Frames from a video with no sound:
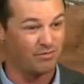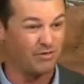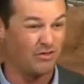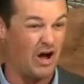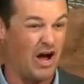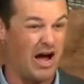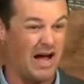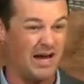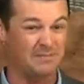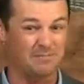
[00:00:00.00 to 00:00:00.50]

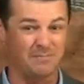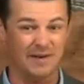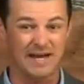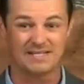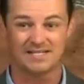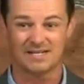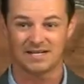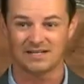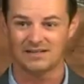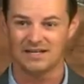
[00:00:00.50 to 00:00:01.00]
thought,
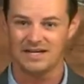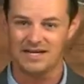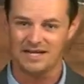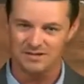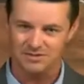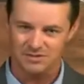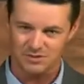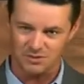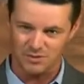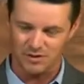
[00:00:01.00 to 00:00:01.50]
basically.
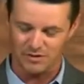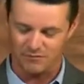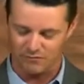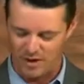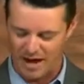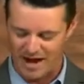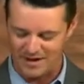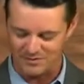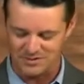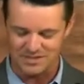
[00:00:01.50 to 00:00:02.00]
He sort of
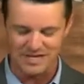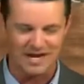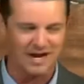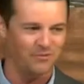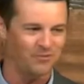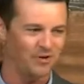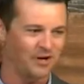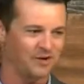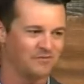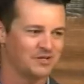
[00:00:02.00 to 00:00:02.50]
rounds
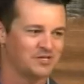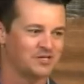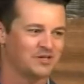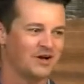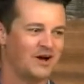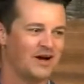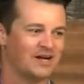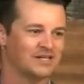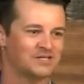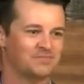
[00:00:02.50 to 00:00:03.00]
out one of his
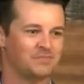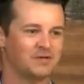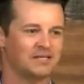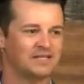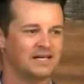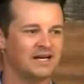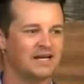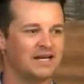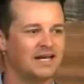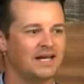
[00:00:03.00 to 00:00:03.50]
thoughts, but
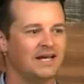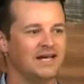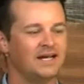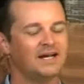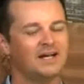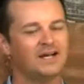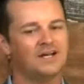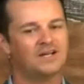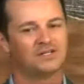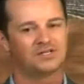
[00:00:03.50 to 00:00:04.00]
then he
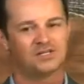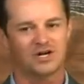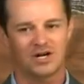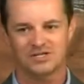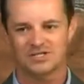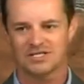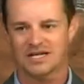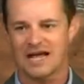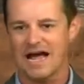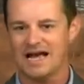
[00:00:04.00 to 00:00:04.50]

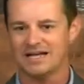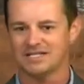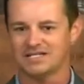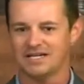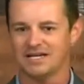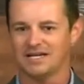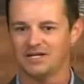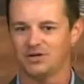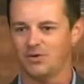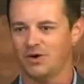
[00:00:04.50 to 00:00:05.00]
starts
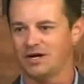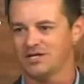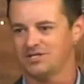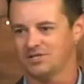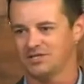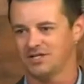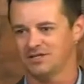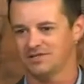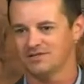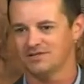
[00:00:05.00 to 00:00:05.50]
asking
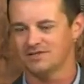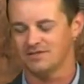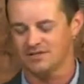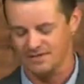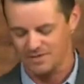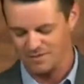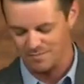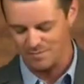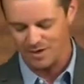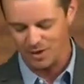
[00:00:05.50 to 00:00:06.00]
questions
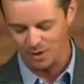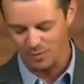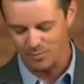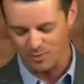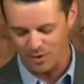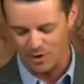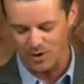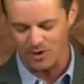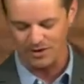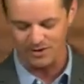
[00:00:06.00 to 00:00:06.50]
in the middle
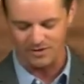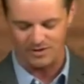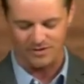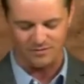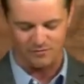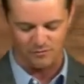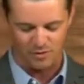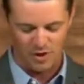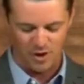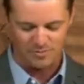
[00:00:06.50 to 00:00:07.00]
part
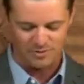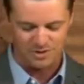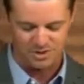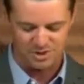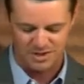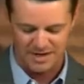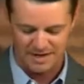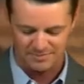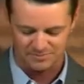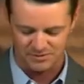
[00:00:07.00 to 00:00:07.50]
of Romans
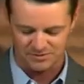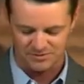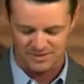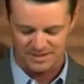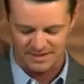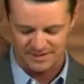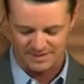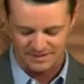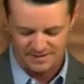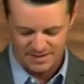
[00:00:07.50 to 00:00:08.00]
chapter
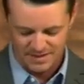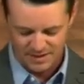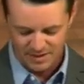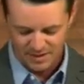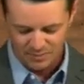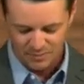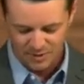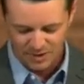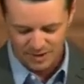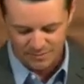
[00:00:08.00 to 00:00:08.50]
10.
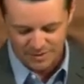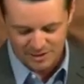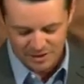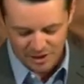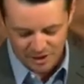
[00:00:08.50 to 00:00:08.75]
We're going to be